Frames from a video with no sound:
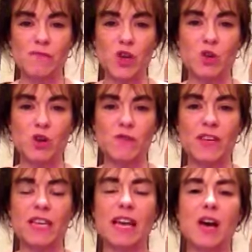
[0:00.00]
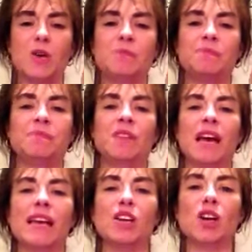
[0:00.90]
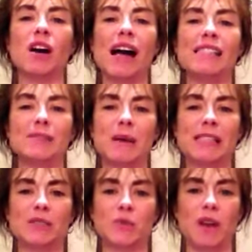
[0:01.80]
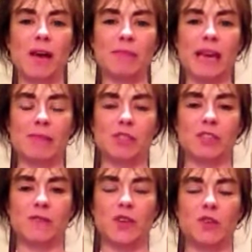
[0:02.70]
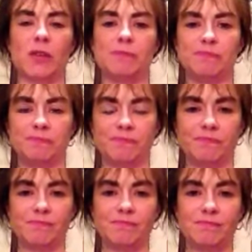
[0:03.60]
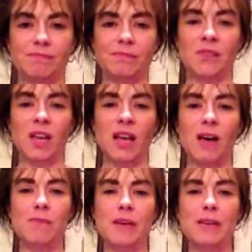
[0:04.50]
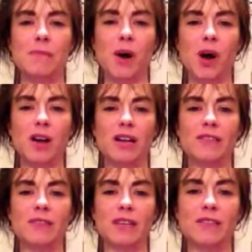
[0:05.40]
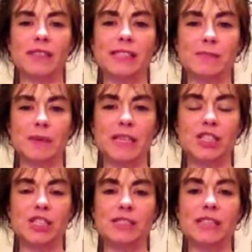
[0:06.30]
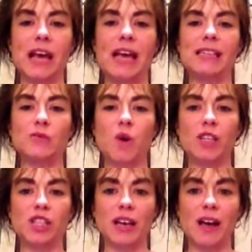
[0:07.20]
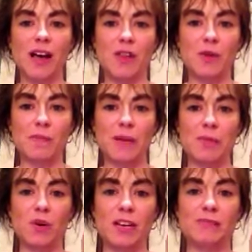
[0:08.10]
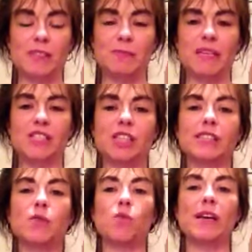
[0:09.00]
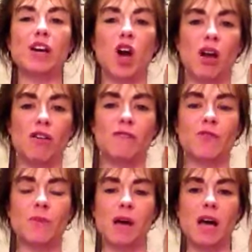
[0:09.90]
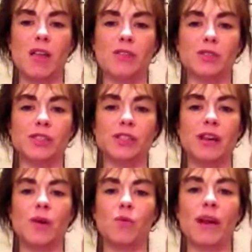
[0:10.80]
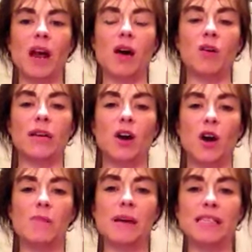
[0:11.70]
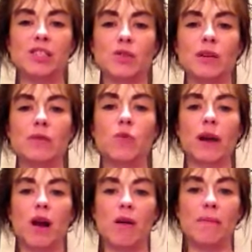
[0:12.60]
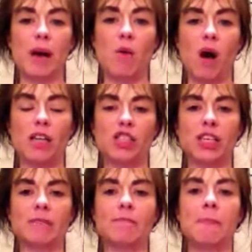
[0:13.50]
your video, and your classmates will not be able to view them. A big part of giving speeches is watching other people give speeches. We learn from others. We not only learn by doing, we learn by watching.